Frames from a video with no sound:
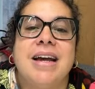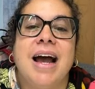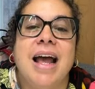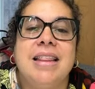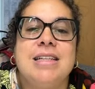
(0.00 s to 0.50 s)
I
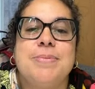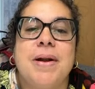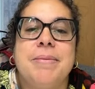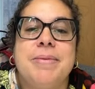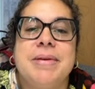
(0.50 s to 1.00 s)
had this
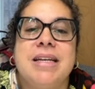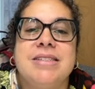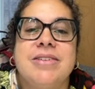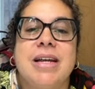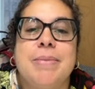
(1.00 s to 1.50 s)
problem
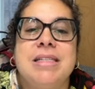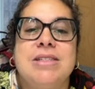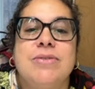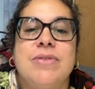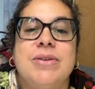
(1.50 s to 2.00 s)
yesterday. Am I
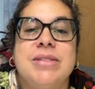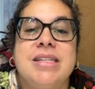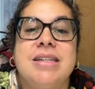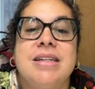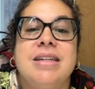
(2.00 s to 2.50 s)
still frozen?